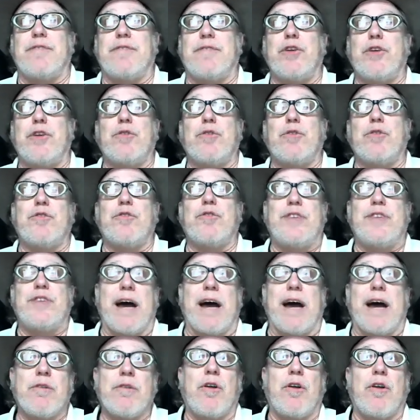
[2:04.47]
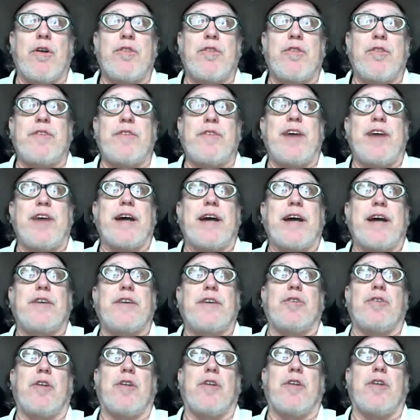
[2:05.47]
you download the deck,
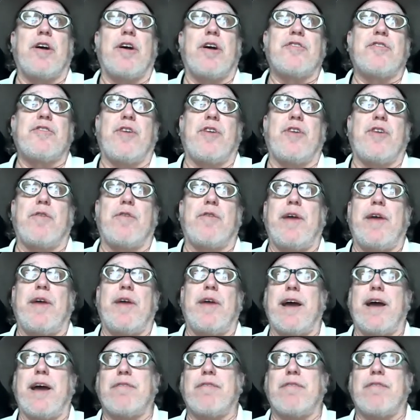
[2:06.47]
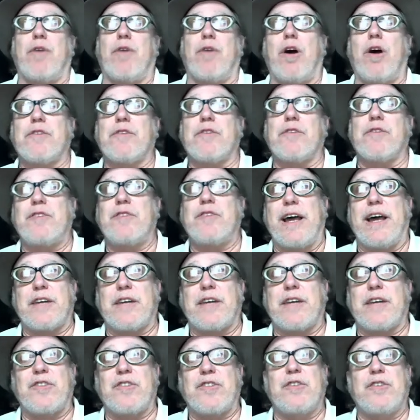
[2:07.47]
you'll also have alt
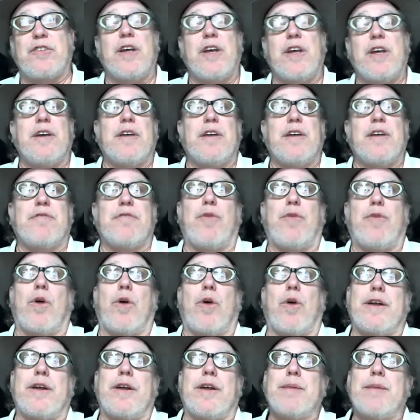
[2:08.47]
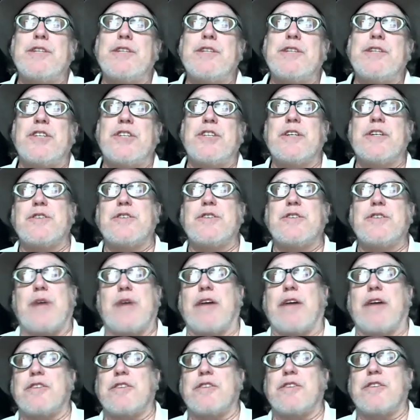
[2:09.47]
text for images.
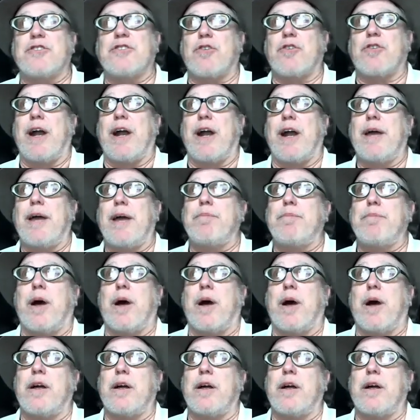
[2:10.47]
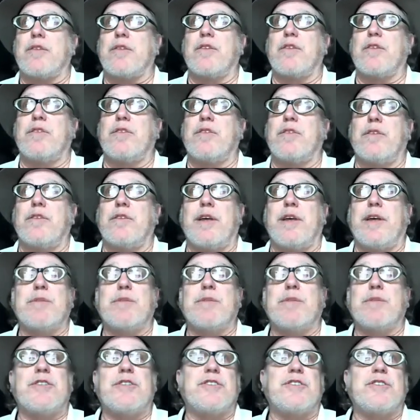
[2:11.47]
I'll describe
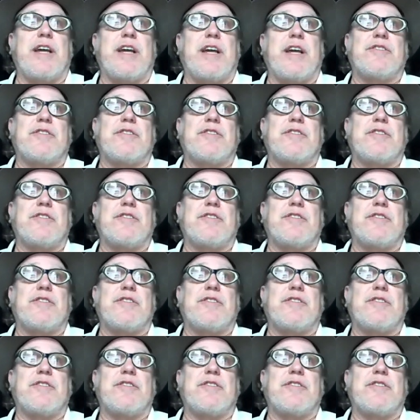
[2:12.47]
images as